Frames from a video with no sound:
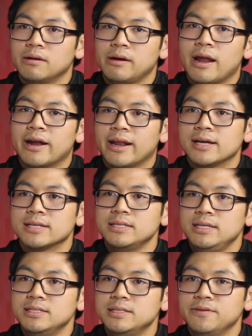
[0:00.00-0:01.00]
not as
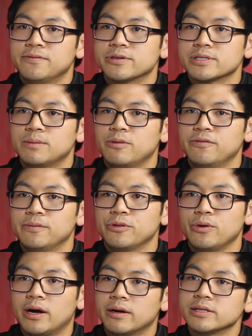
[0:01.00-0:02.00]
easy for some of them
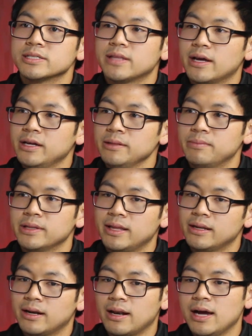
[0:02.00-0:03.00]
to understand it, but
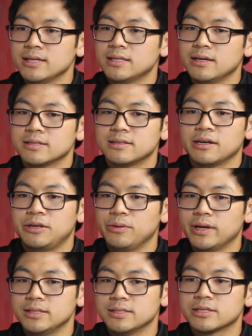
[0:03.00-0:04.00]
then the nice thing is like you
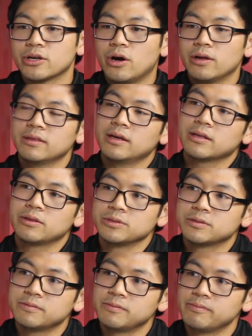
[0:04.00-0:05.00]
can just contact those